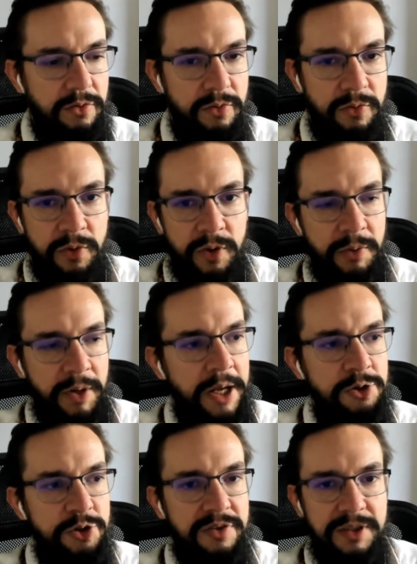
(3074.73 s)
what I
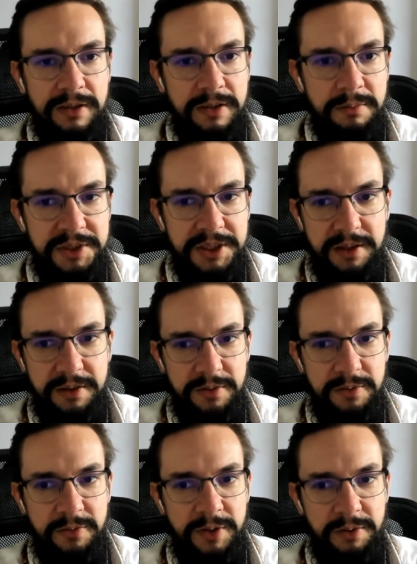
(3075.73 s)
usually tell them is like,
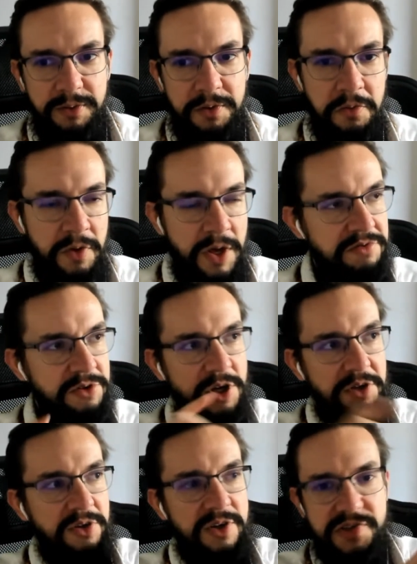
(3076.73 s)
well, if you're
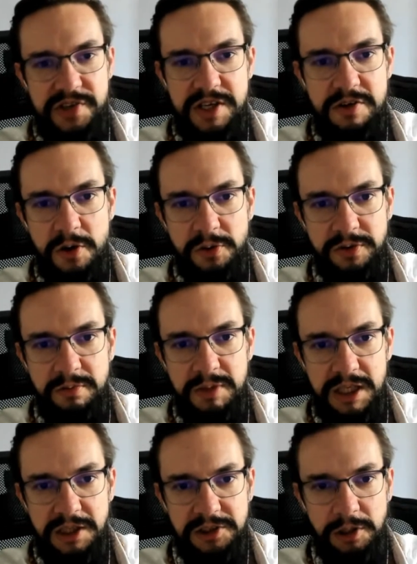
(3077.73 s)
not going to say no to
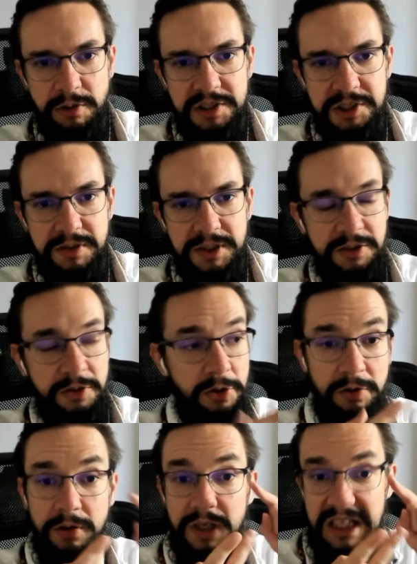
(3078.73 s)
meetings aggressively
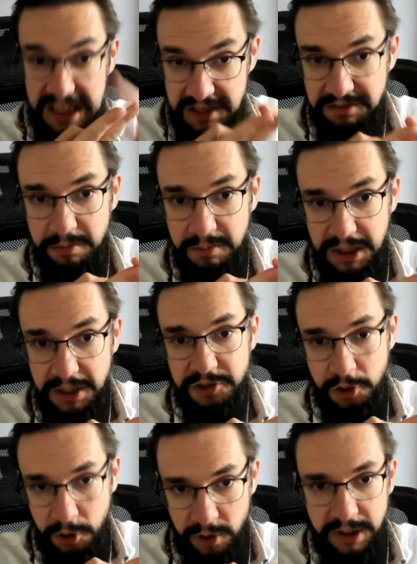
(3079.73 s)
or leave the
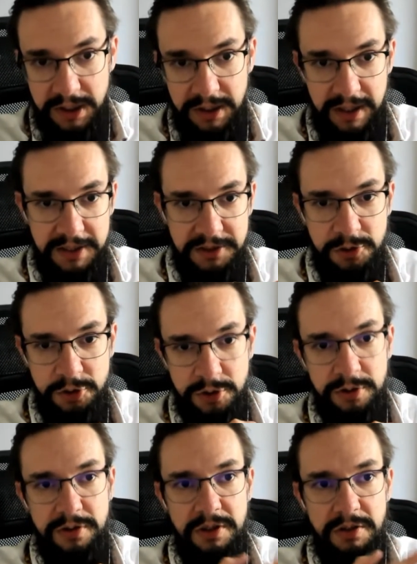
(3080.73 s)
meetings early as you
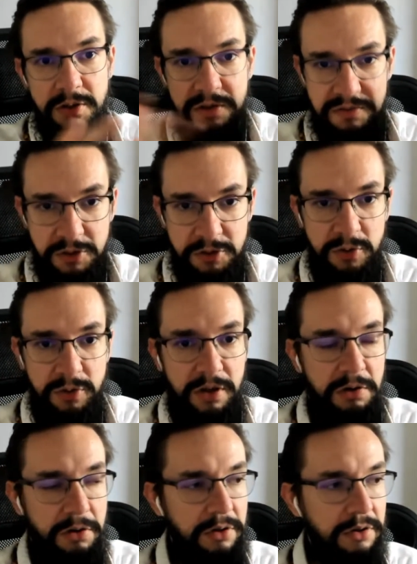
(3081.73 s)
should, if they're too
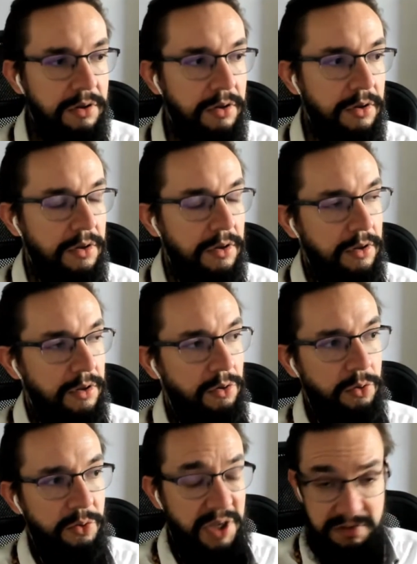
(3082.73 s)
long,
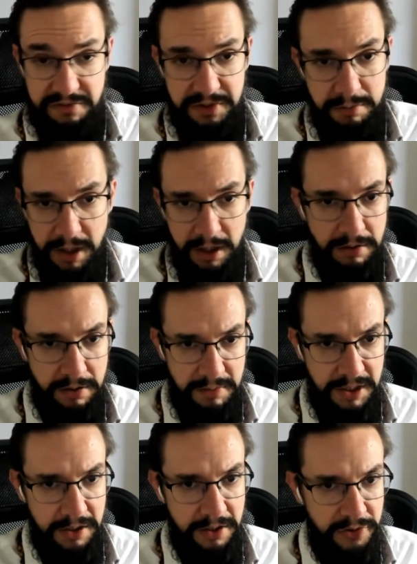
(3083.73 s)
or give feedback on the
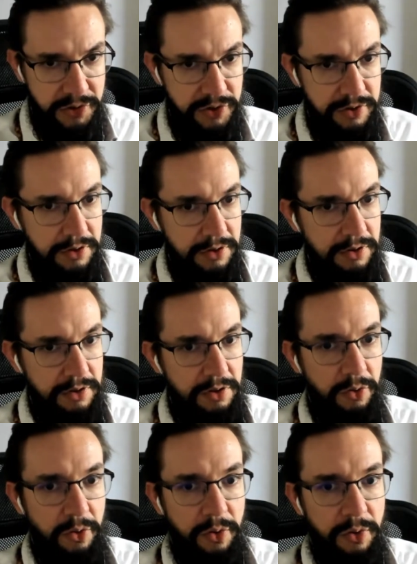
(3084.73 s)
meetings,
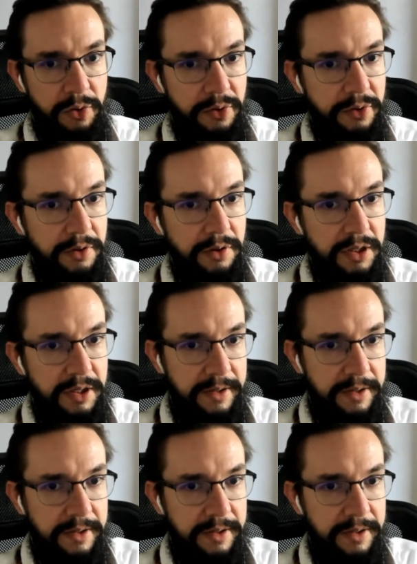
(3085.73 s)
or